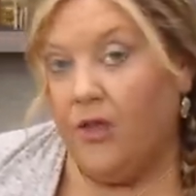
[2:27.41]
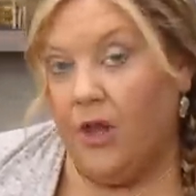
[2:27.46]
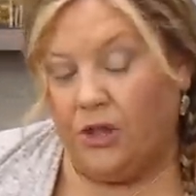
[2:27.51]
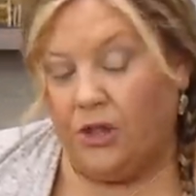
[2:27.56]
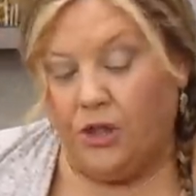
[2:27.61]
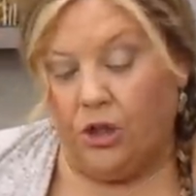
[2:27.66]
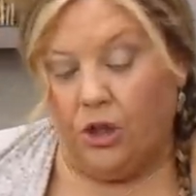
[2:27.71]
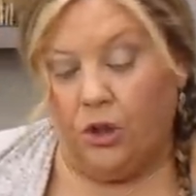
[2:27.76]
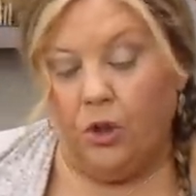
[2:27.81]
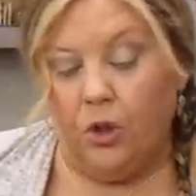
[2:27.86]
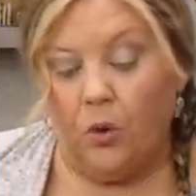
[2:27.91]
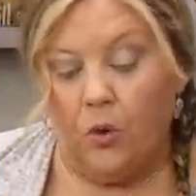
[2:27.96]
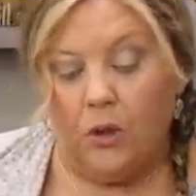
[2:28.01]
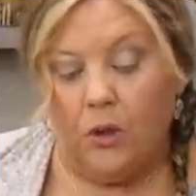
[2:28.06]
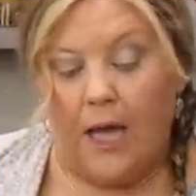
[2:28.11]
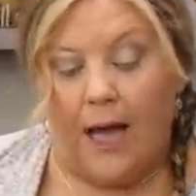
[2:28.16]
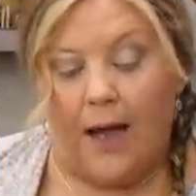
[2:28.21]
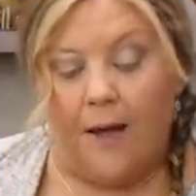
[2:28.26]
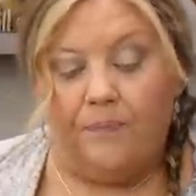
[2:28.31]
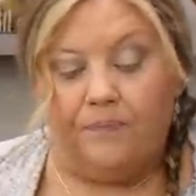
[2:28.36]
the
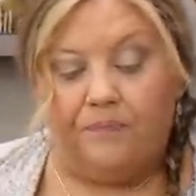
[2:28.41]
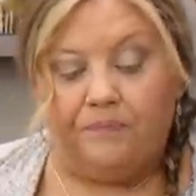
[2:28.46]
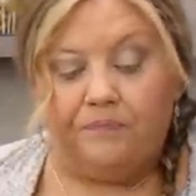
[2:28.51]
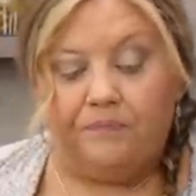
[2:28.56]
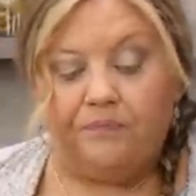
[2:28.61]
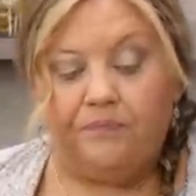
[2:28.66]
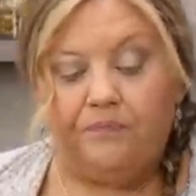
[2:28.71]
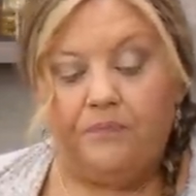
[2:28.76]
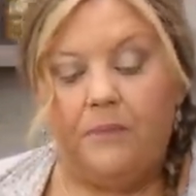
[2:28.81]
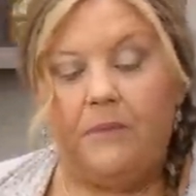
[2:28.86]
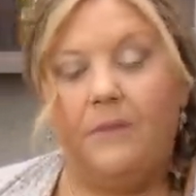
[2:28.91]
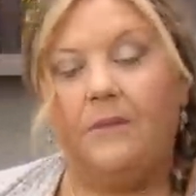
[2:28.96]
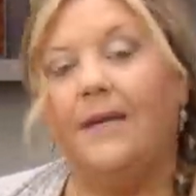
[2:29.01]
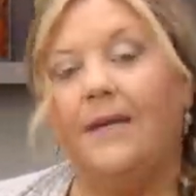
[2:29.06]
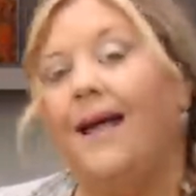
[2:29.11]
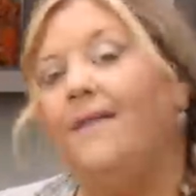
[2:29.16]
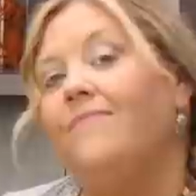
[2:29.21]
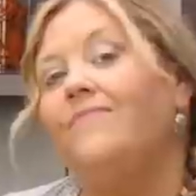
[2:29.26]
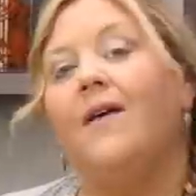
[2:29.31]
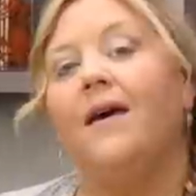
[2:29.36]
Cholula,
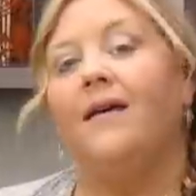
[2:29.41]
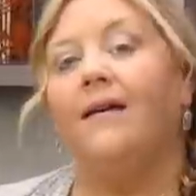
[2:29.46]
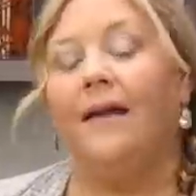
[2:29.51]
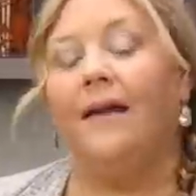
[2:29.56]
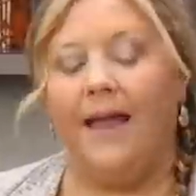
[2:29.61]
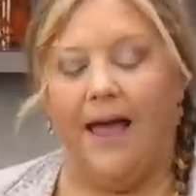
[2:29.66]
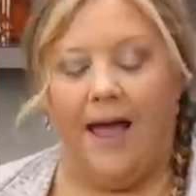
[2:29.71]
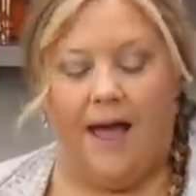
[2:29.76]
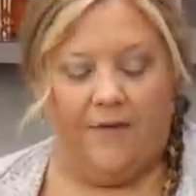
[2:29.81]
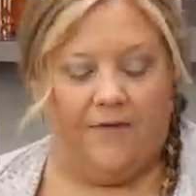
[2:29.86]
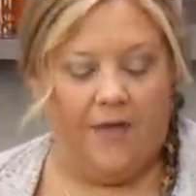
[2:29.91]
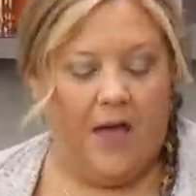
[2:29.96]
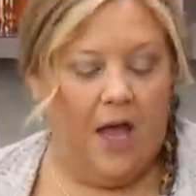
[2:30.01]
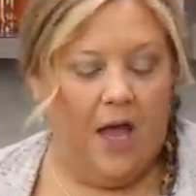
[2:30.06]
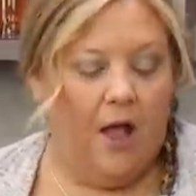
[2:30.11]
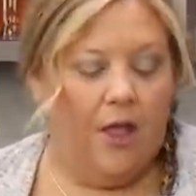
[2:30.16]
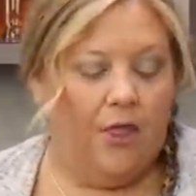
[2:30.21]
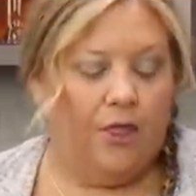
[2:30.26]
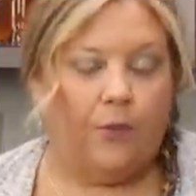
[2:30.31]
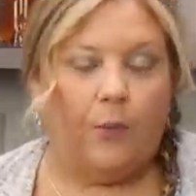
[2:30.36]
and then I have
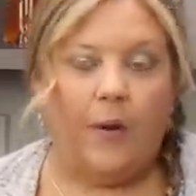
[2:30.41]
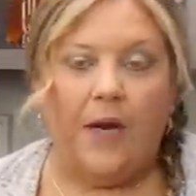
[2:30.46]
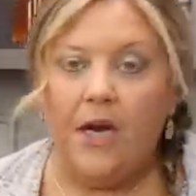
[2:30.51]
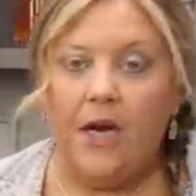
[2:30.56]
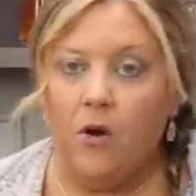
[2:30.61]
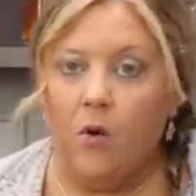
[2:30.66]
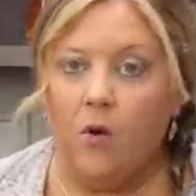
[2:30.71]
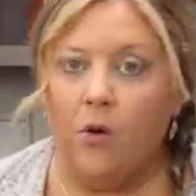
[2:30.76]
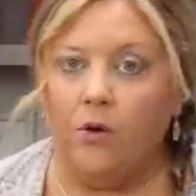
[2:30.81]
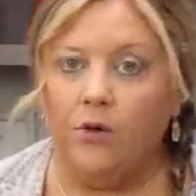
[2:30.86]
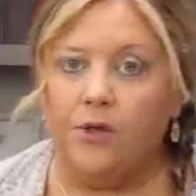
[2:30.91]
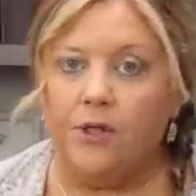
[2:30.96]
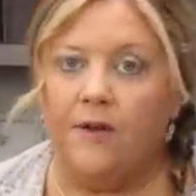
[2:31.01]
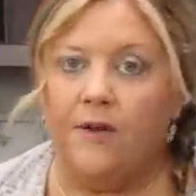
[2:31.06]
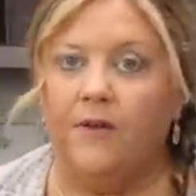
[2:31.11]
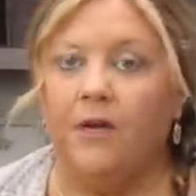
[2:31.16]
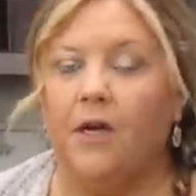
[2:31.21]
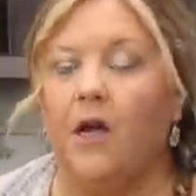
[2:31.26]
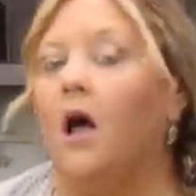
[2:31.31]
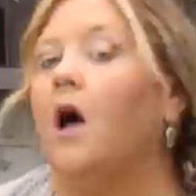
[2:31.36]
three quarters
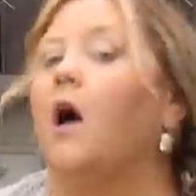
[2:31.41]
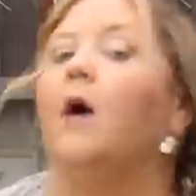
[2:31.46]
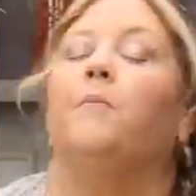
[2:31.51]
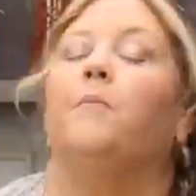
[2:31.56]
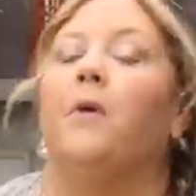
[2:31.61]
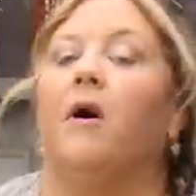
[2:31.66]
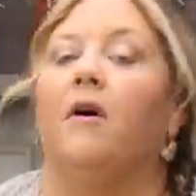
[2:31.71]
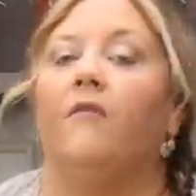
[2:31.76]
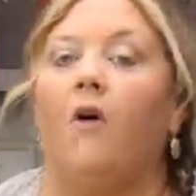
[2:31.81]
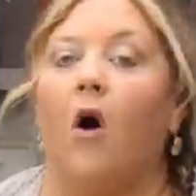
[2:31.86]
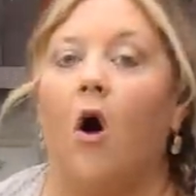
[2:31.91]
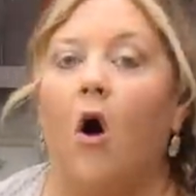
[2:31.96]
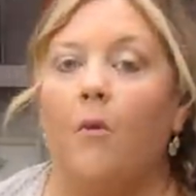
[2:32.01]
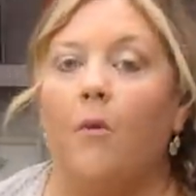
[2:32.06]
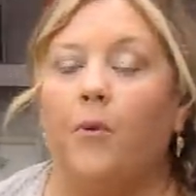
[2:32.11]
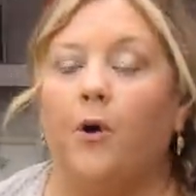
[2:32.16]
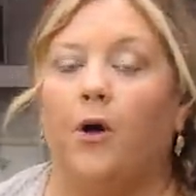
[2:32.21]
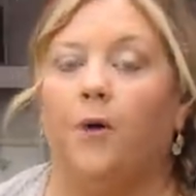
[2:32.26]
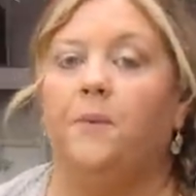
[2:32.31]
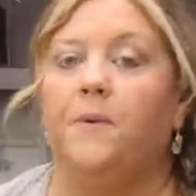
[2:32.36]
of a cup of
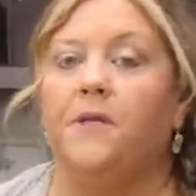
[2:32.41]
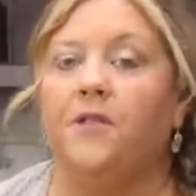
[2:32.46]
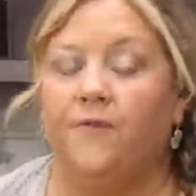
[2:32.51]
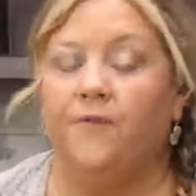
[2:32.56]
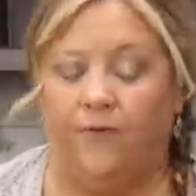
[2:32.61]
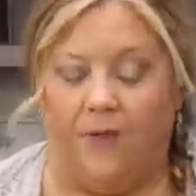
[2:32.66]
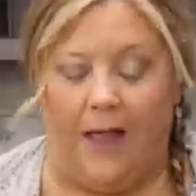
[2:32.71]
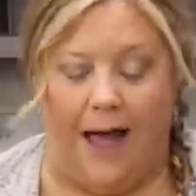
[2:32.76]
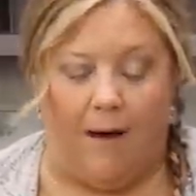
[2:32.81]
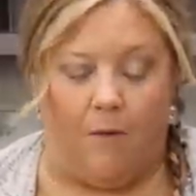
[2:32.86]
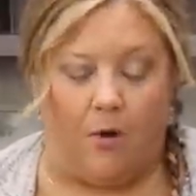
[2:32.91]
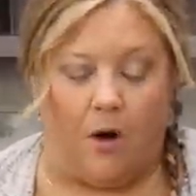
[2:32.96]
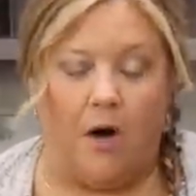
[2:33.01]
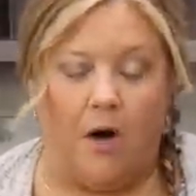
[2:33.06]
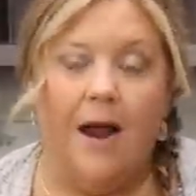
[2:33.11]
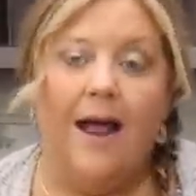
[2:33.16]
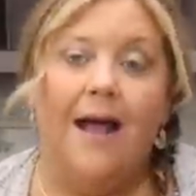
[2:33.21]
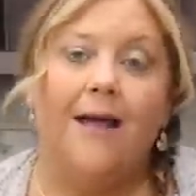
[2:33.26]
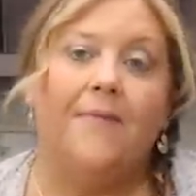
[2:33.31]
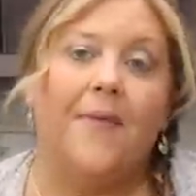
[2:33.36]
all-purpose
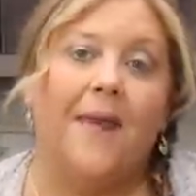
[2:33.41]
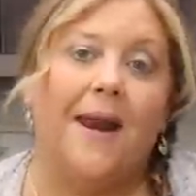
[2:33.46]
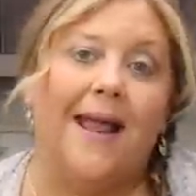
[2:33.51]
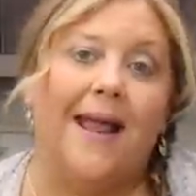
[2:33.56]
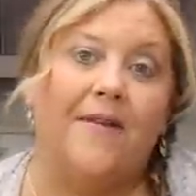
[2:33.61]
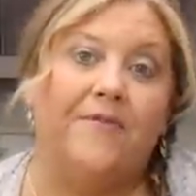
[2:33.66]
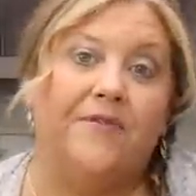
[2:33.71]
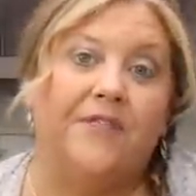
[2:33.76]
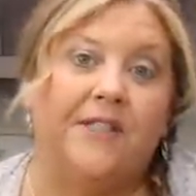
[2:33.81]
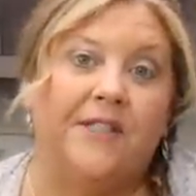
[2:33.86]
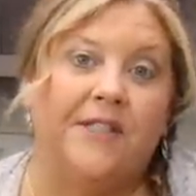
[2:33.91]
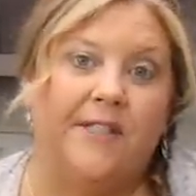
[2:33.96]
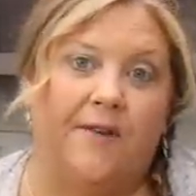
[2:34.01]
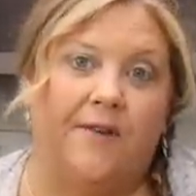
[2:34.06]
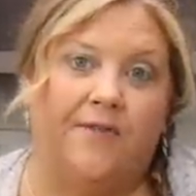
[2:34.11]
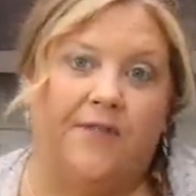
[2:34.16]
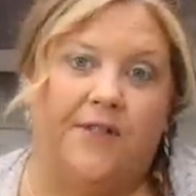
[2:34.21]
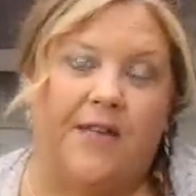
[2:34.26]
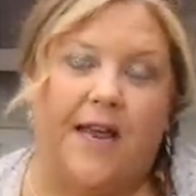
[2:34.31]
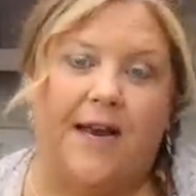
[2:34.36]
flour that I have
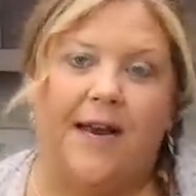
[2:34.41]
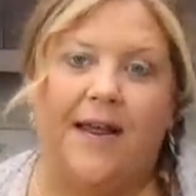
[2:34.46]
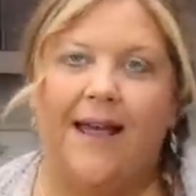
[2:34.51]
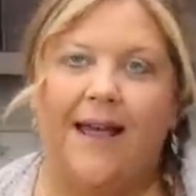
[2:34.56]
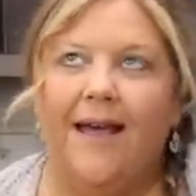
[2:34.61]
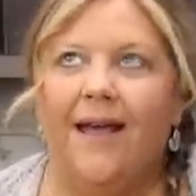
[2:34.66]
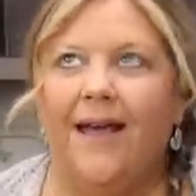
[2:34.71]
sifted.